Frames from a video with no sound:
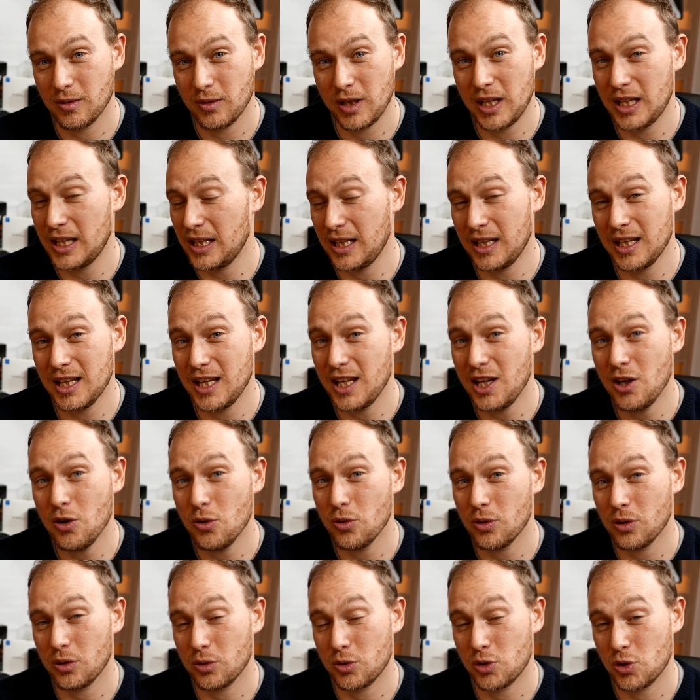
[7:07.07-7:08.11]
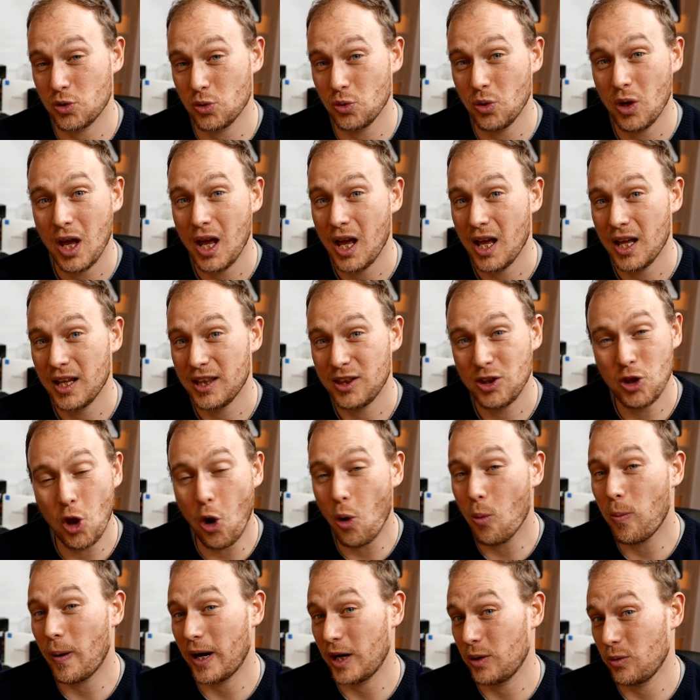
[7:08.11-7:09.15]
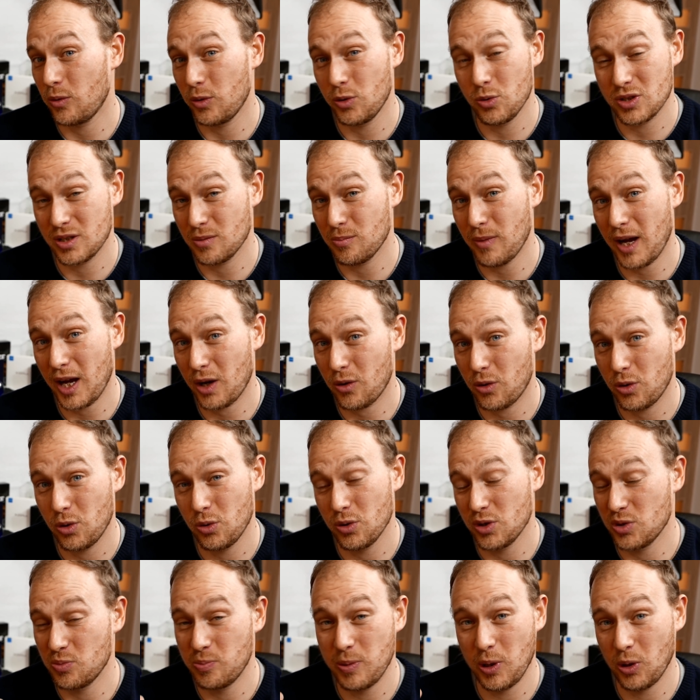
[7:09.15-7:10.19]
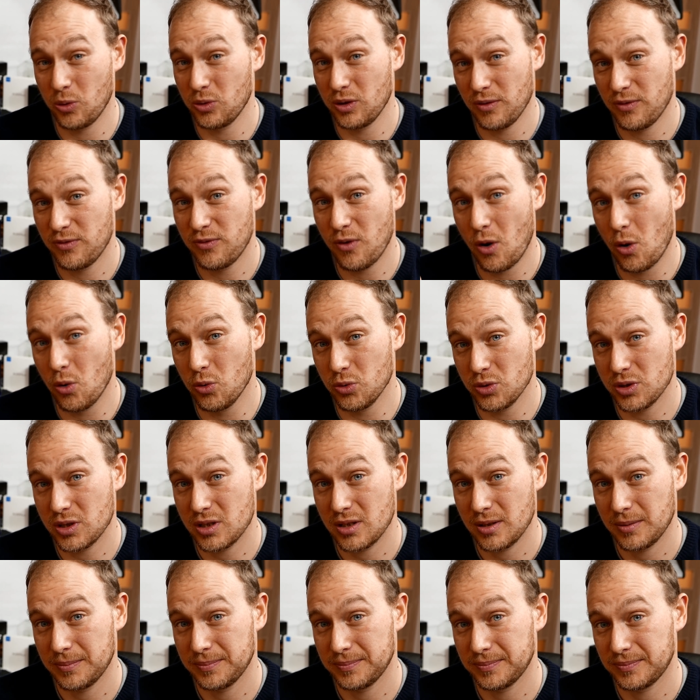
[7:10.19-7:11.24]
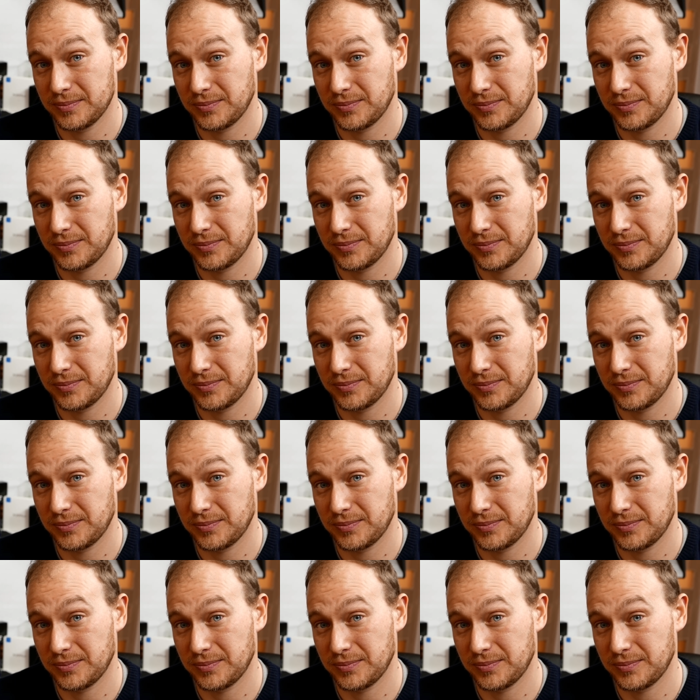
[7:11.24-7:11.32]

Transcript: In, in a year or two, nobody will use a micro USB on their phones.